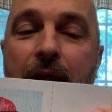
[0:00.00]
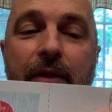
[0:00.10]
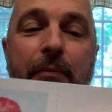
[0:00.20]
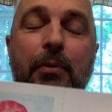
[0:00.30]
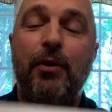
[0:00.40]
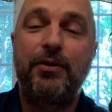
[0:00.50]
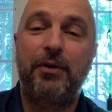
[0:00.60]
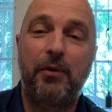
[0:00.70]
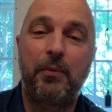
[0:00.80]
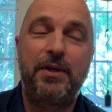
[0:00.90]
The person
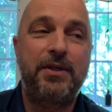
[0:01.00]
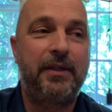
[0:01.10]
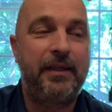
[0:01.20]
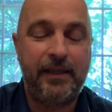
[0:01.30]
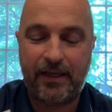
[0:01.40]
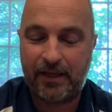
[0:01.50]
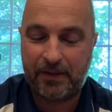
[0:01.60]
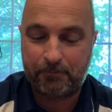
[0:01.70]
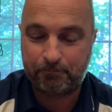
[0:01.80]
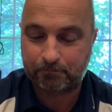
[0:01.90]
originally,
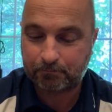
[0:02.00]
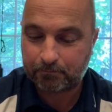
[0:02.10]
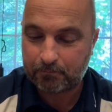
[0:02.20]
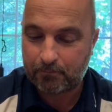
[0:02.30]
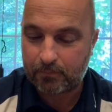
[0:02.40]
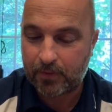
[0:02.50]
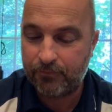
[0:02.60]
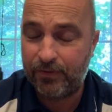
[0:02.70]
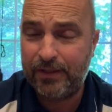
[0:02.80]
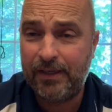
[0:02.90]
um,
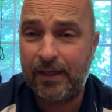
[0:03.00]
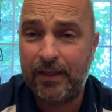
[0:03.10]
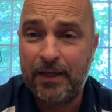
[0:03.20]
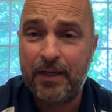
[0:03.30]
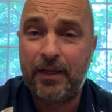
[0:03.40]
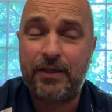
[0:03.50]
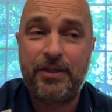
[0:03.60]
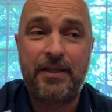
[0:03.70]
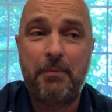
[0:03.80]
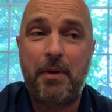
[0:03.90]
Vendita, she
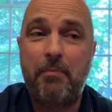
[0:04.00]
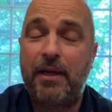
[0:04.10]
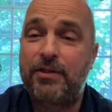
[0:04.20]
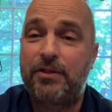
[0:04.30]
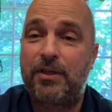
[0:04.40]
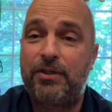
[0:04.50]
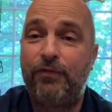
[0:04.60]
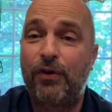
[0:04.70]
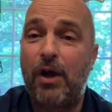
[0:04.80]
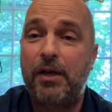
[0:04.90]
sent me a message because she
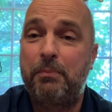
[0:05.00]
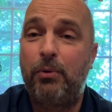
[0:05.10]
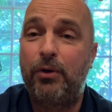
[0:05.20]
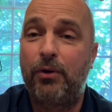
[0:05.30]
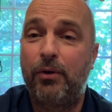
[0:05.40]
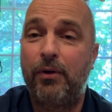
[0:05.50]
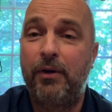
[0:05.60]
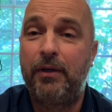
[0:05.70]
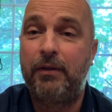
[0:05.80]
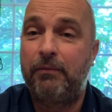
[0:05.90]
forgot to put her
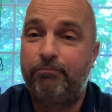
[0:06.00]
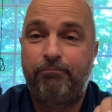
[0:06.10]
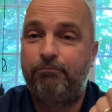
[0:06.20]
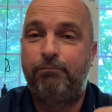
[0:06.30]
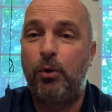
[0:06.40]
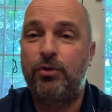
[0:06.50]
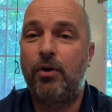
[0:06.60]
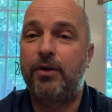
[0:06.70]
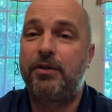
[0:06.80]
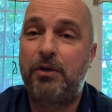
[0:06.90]

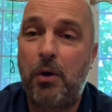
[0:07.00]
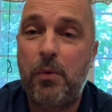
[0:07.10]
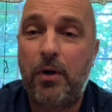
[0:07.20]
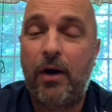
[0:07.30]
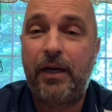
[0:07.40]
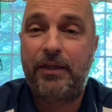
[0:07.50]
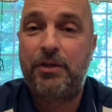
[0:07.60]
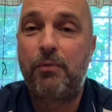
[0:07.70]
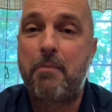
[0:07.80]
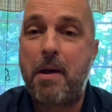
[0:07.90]
post-crossing code on it. She
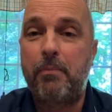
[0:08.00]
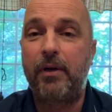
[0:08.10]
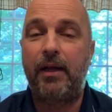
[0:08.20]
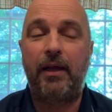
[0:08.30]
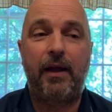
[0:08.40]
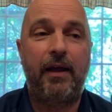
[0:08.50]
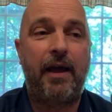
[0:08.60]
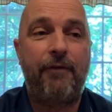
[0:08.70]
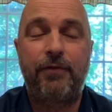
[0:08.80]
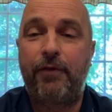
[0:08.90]
remembered uh,
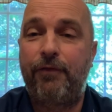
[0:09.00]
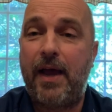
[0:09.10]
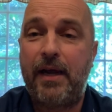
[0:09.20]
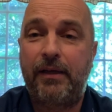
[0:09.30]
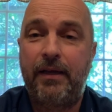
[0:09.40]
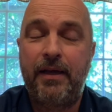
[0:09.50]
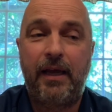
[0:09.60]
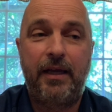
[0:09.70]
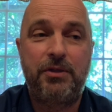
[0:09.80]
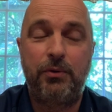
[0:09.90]
after the fact,
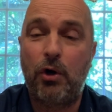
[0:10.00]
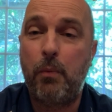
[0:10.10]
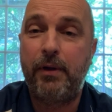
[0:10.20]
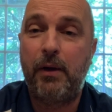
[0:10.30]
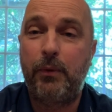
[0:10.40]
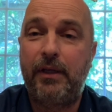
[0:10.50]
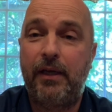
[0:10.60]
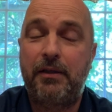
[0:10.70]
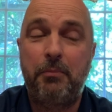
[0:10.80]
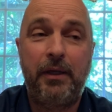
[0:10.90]
and she was hoping it would
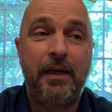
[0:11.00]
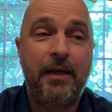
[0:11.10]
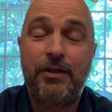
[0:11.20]
get to me.